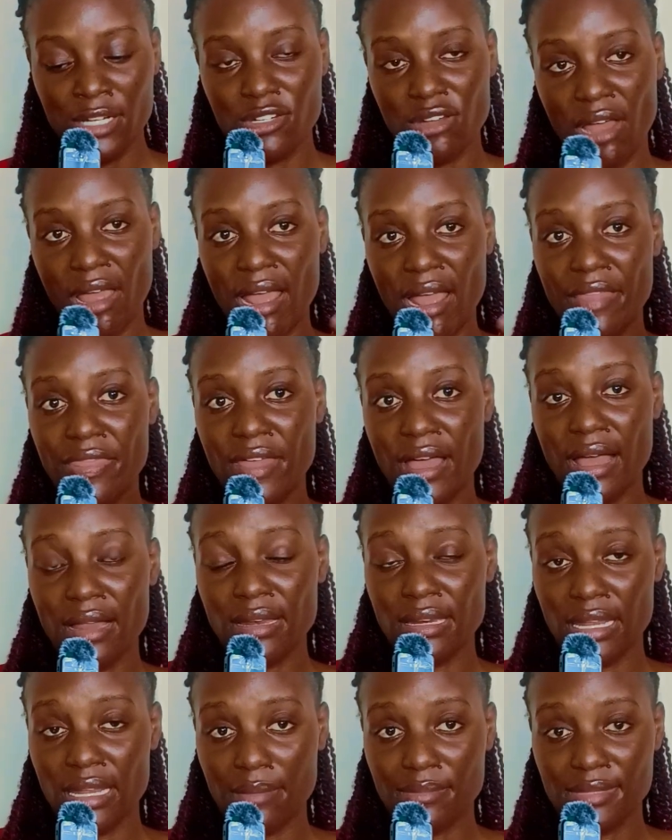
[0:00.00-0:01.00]
Try other
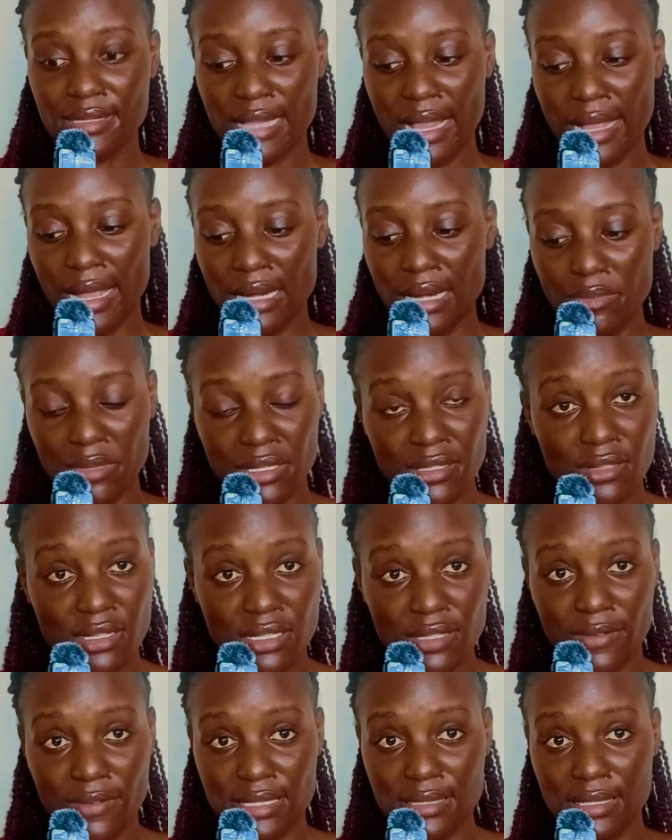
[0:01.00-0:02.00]
names like
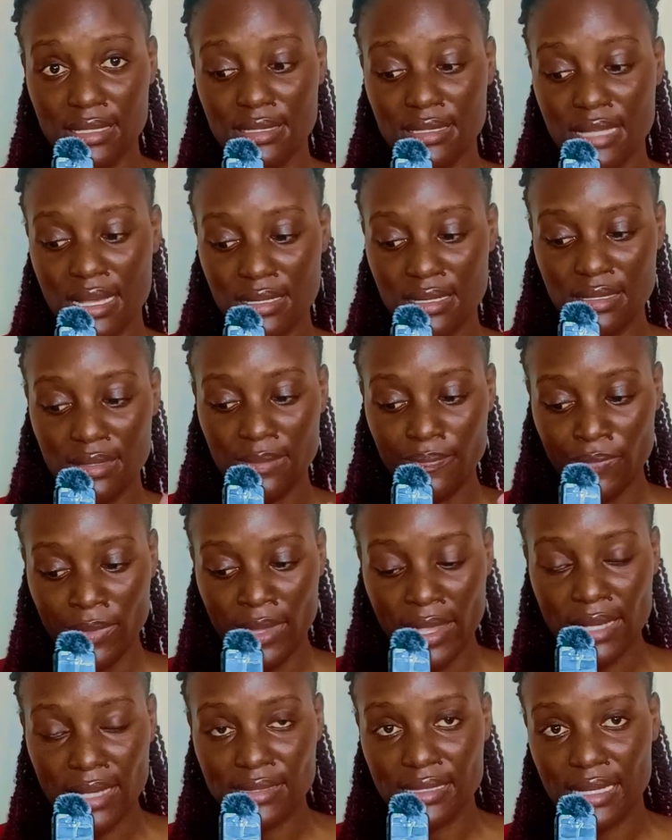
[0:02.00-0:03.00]
administrative assistant,
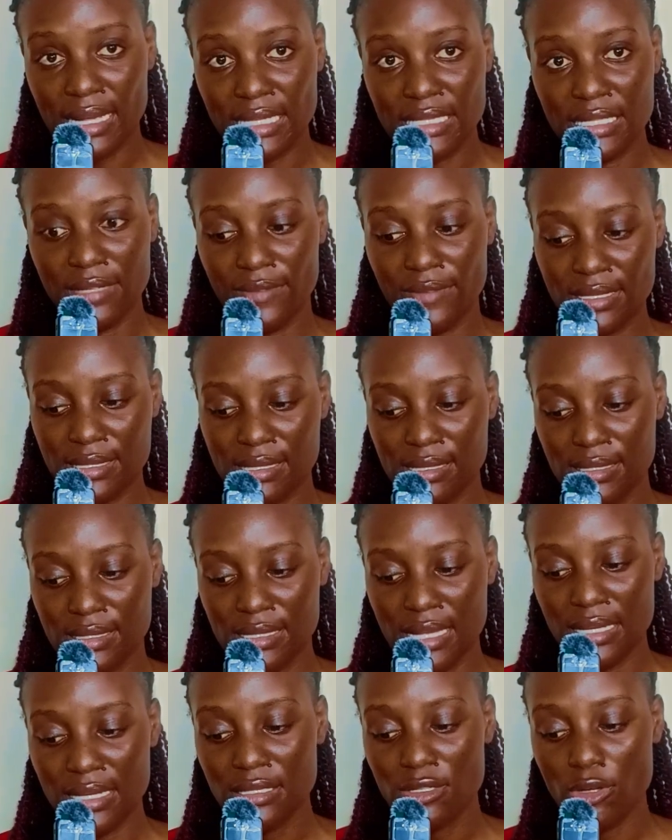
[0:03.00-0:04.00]
executive
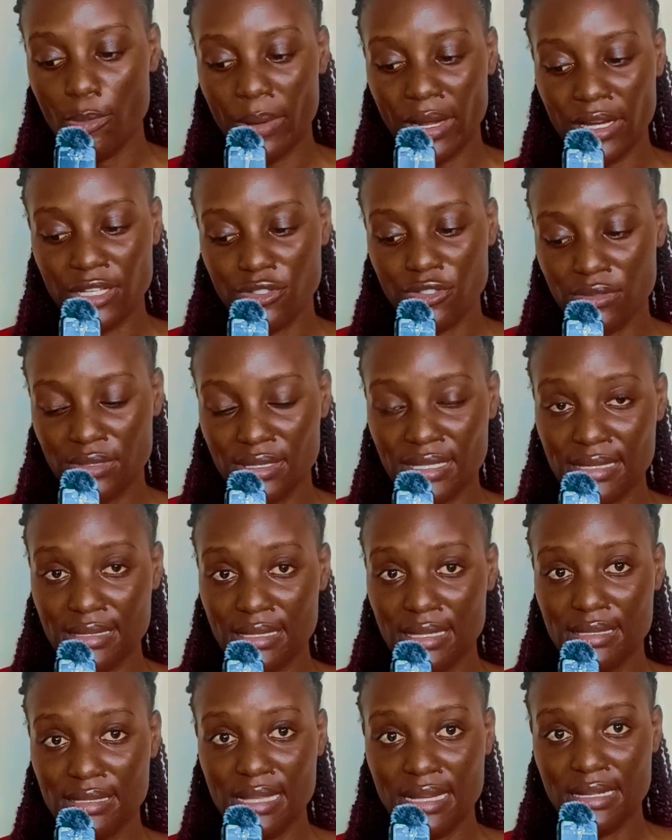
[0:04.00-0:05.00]
assistant, operations
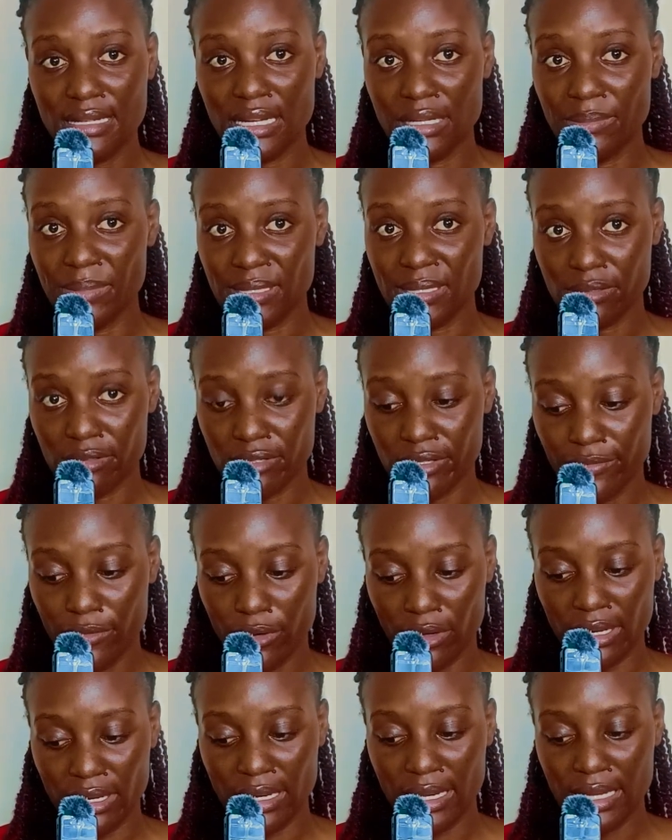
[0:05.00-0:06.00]
assistant, administrative
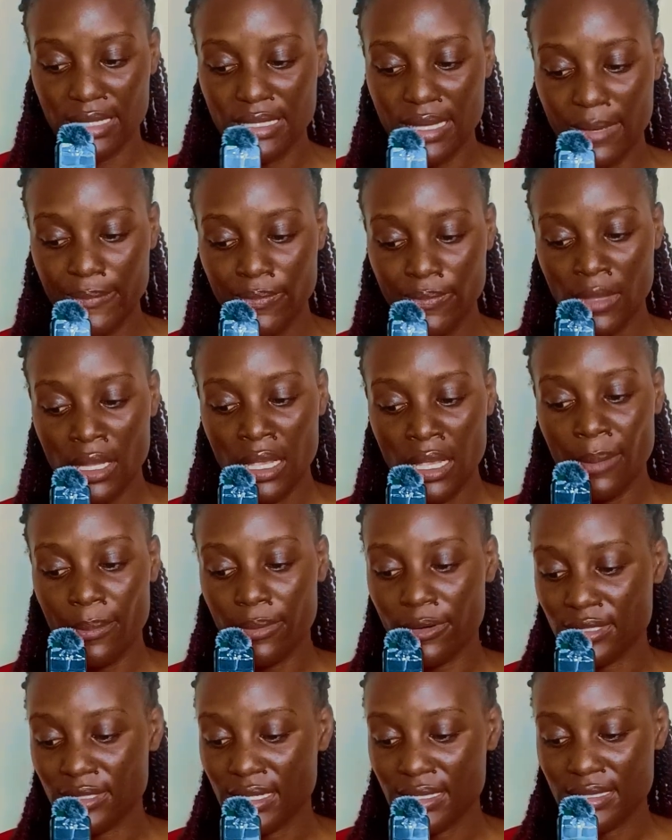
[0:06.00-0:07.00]
coordinator,
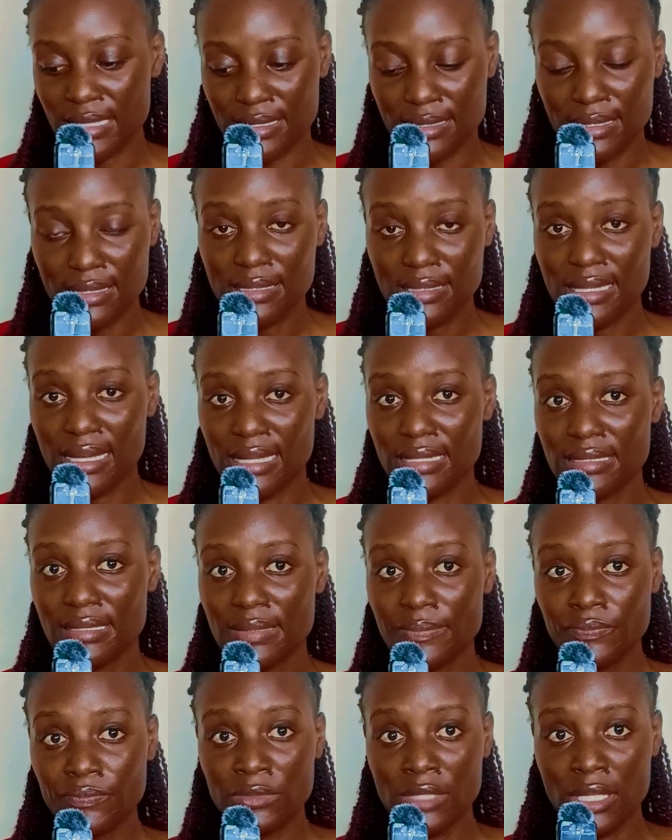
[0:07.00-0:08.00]
project
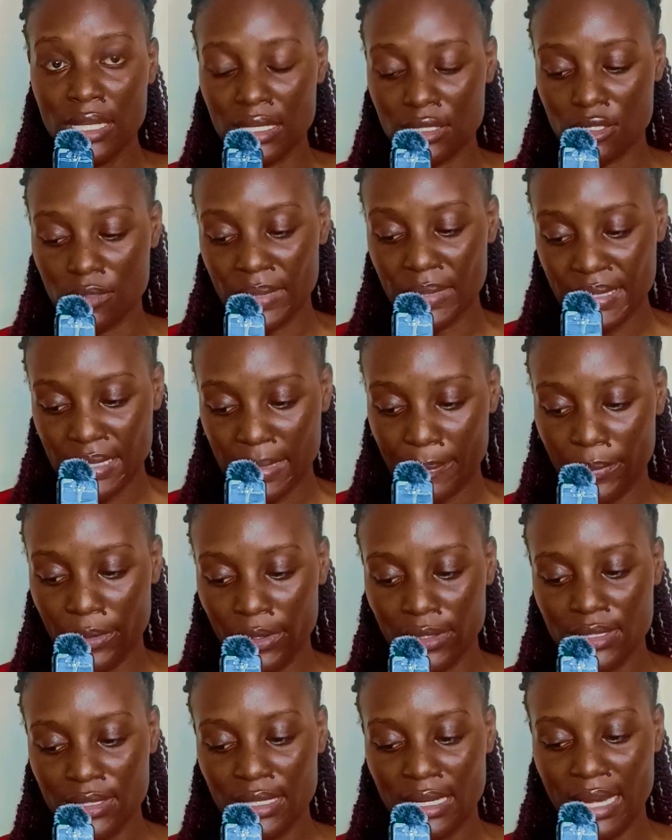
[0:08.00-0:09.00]
assistant, customer
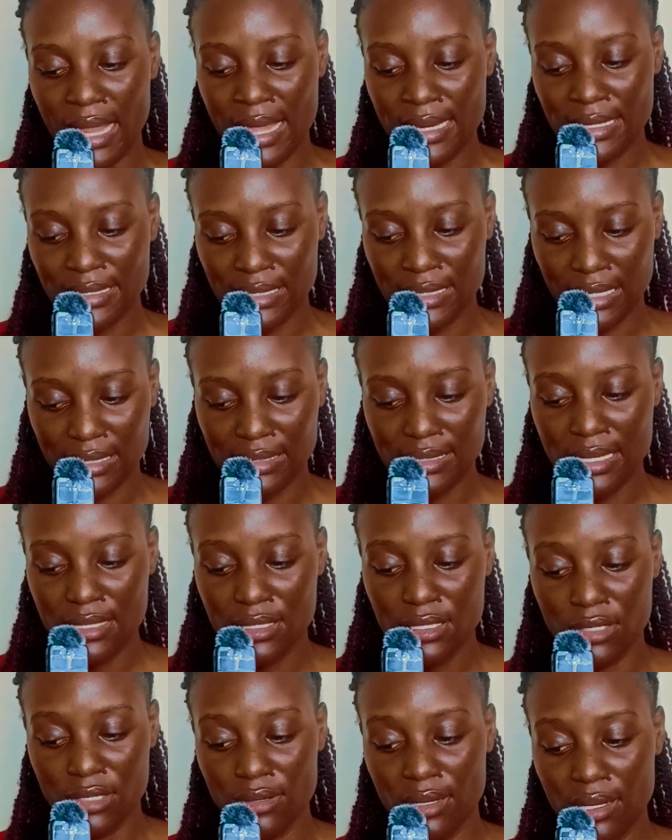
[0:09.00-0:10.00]
support, client
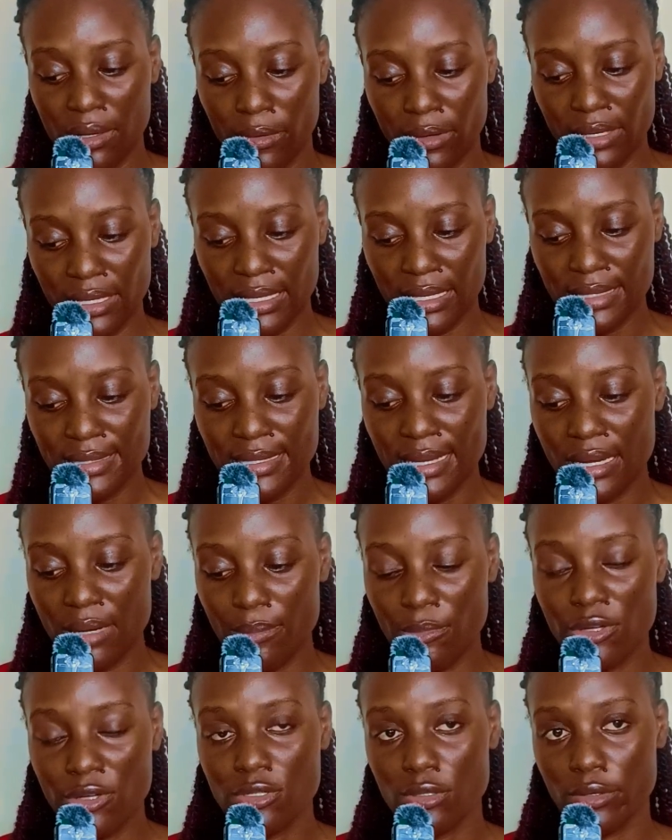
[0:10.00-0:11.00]
success, scheduling coordinator,
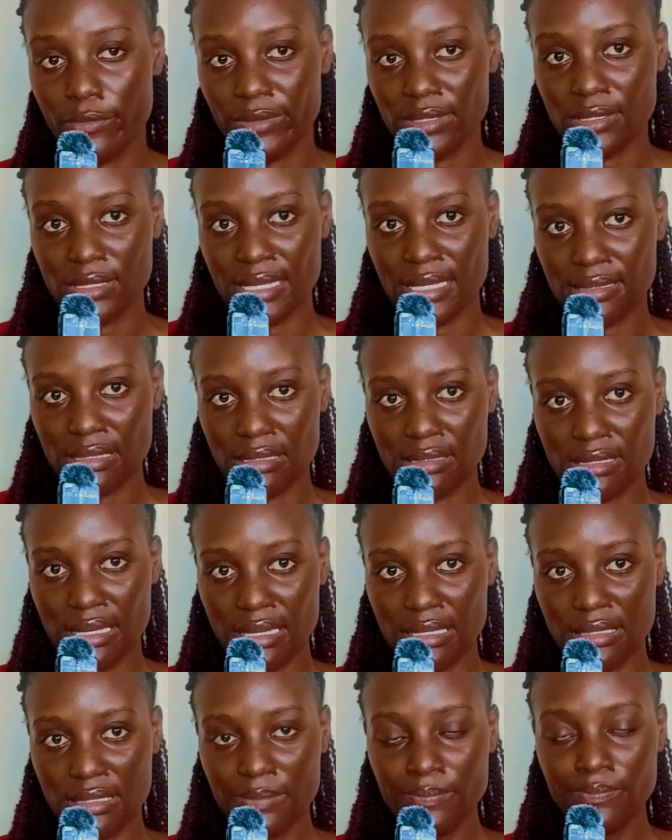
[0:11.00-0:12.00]
remote office
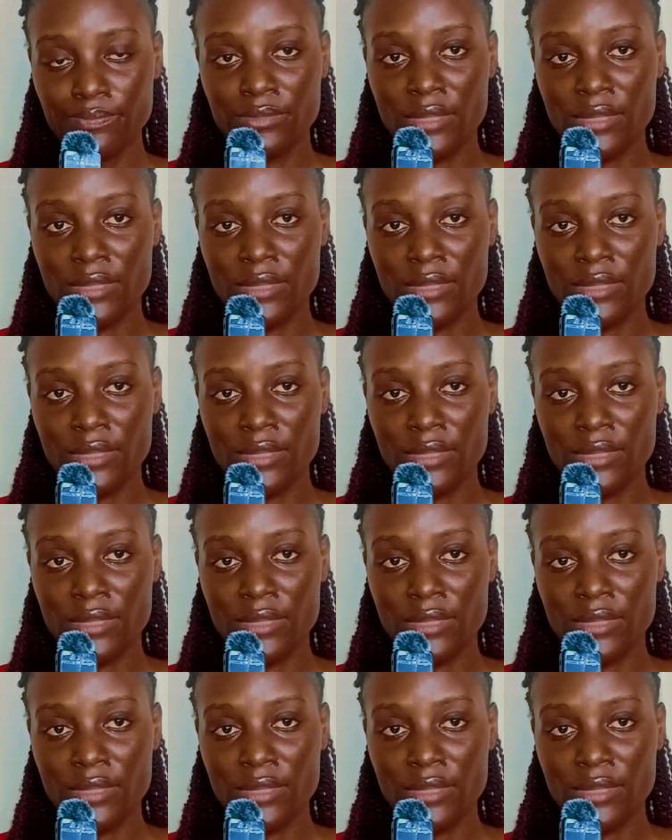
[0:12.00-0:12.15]
assistant.